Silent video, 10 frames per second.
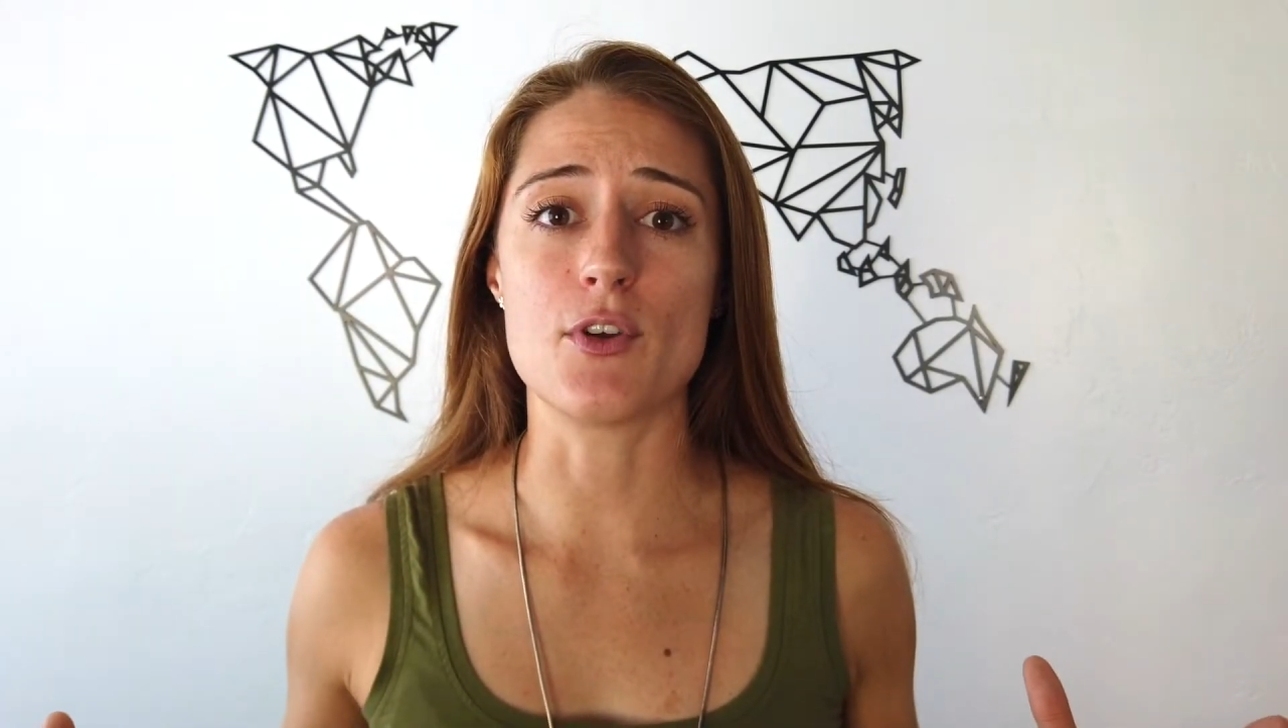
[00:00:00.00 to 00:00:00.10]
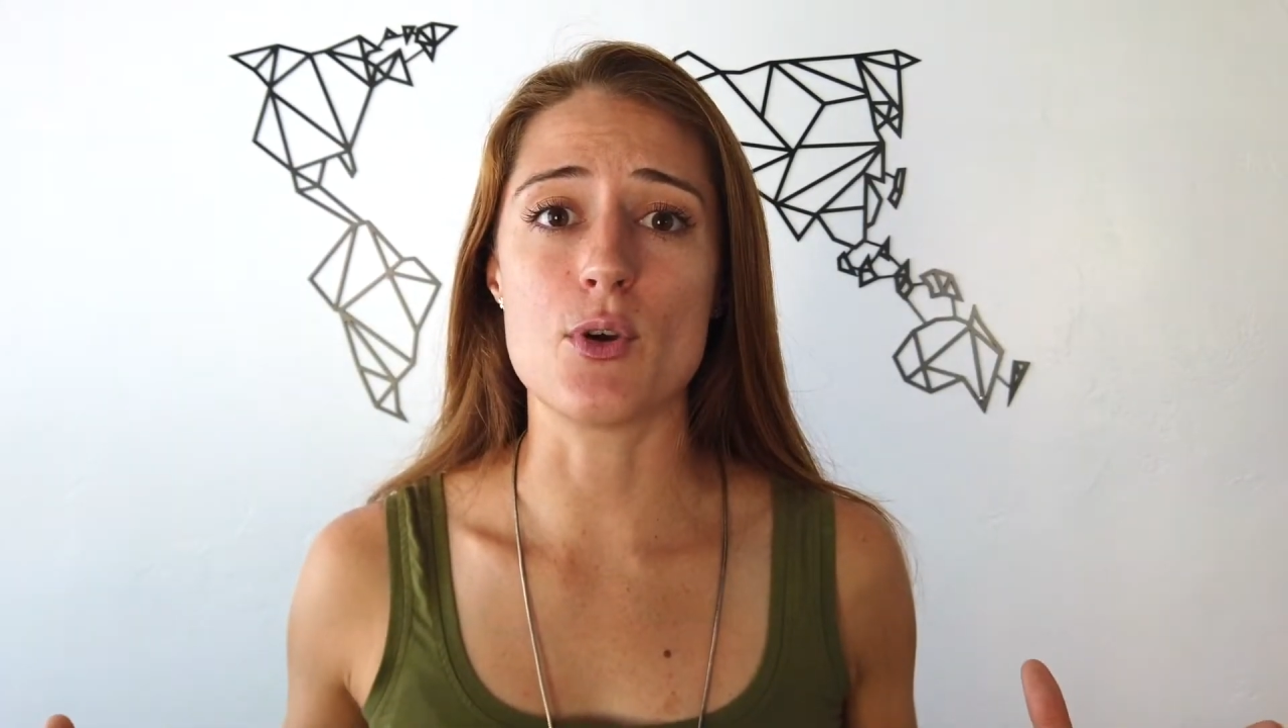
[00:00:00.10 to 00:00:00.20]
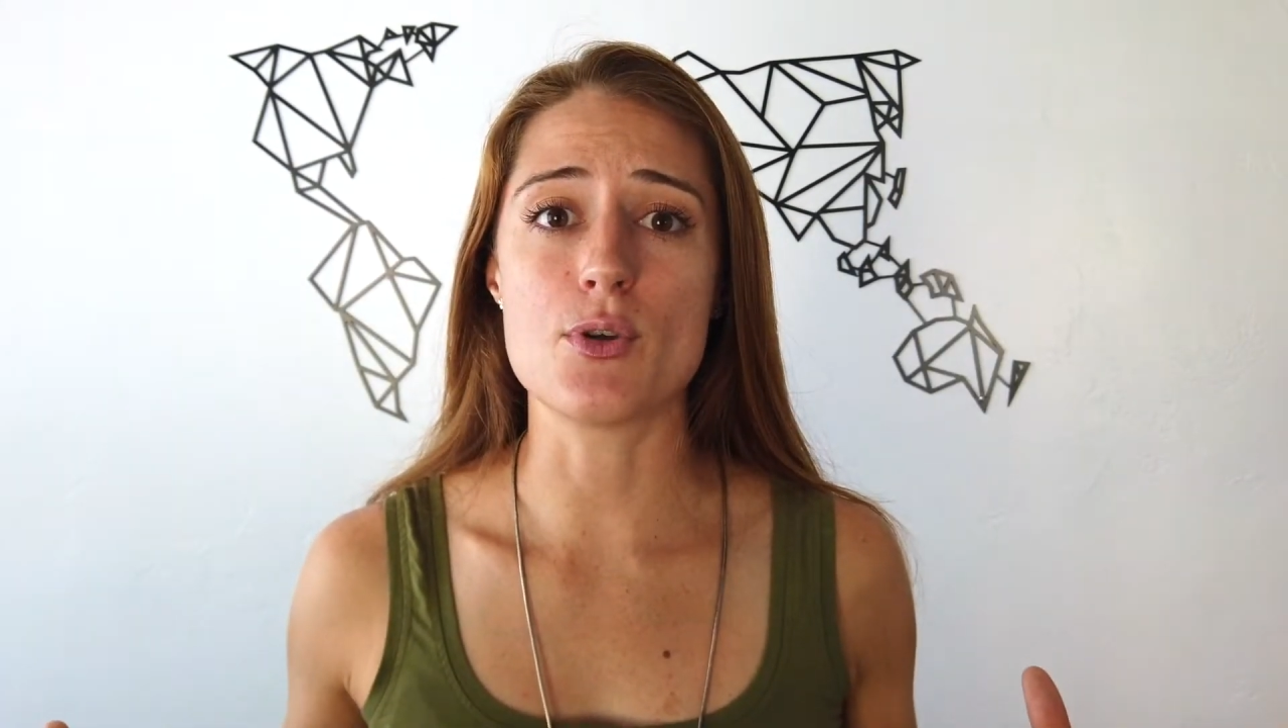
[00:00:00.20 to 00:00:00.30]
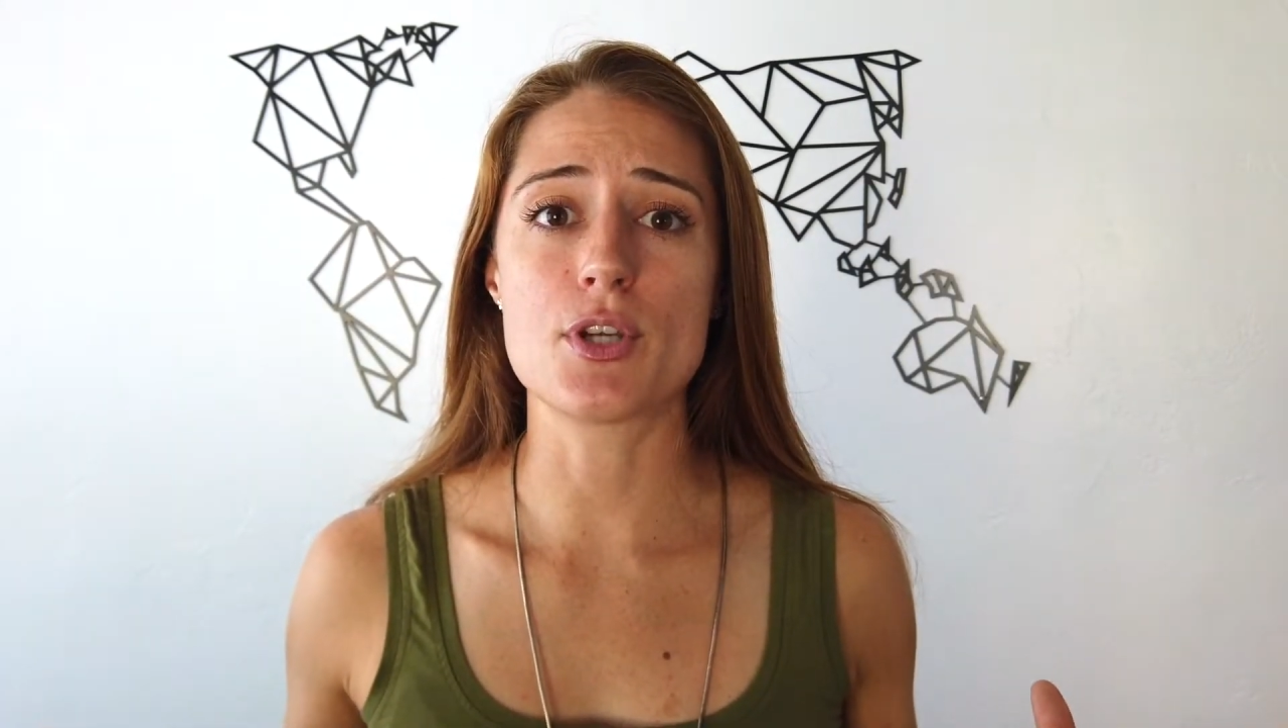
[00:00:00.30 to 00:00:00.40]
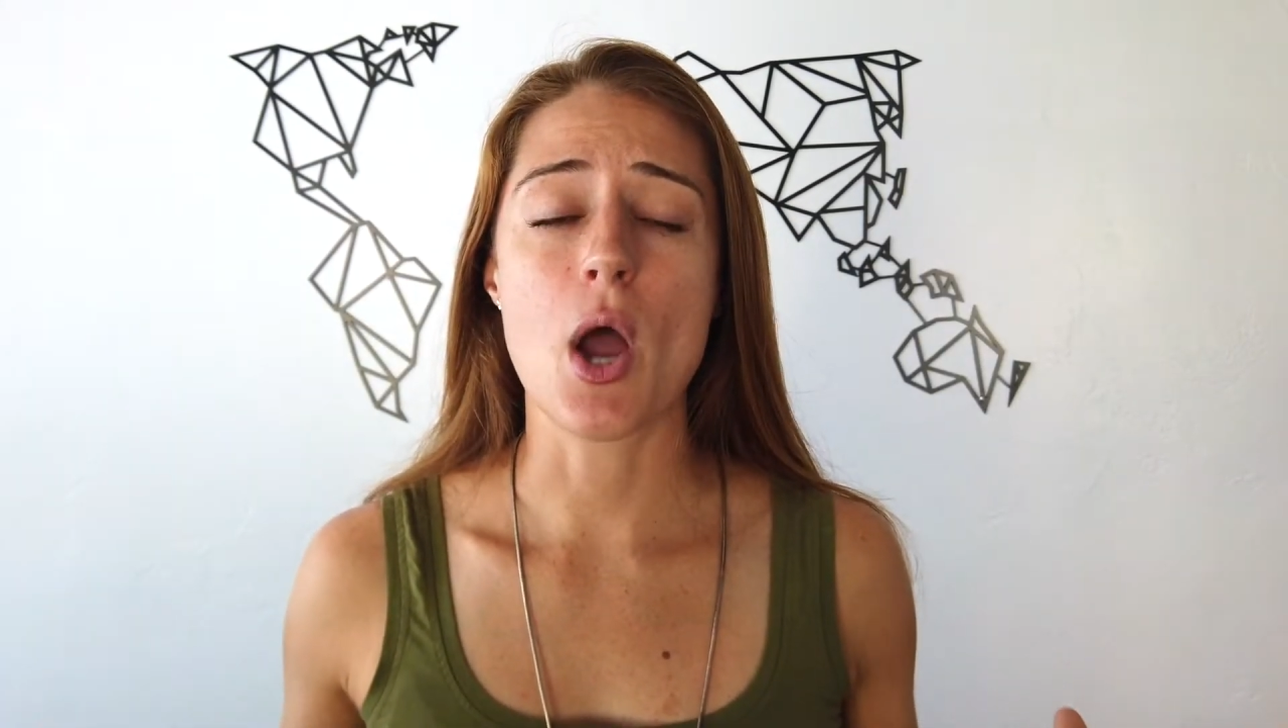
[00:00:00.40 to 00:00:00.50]

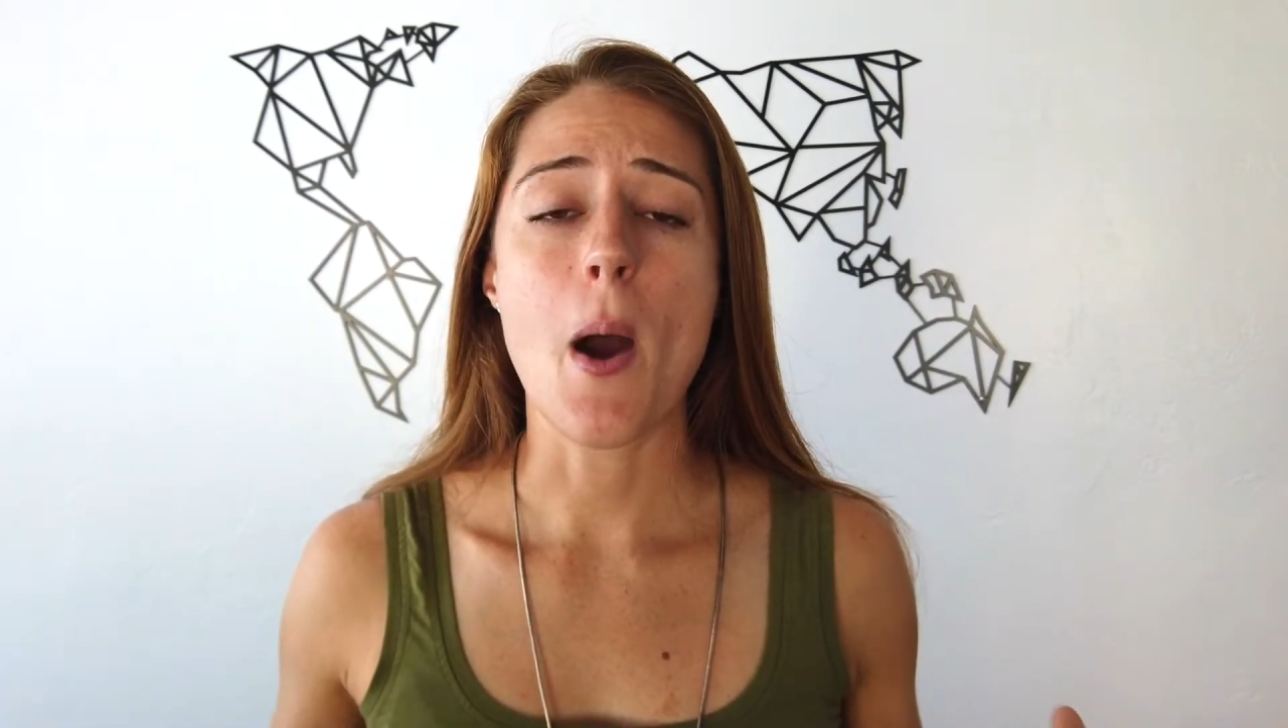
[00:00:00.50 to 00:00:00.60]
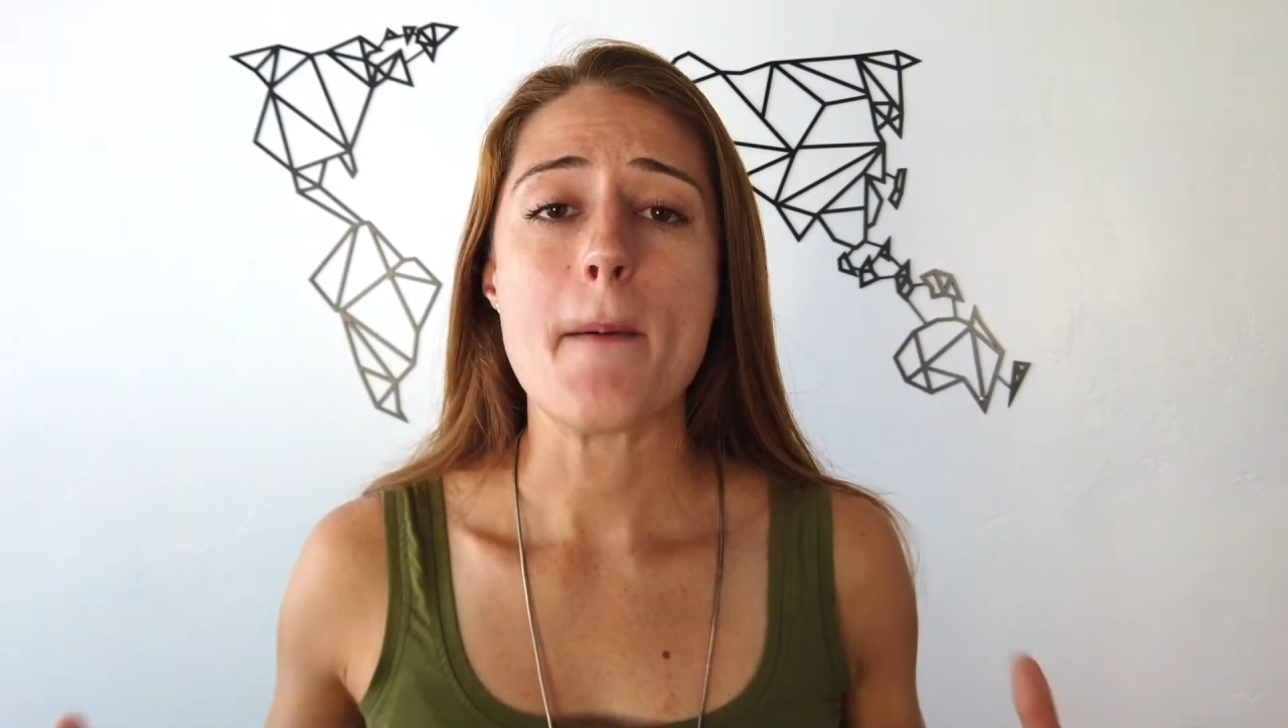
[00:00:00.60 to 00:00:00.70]
views,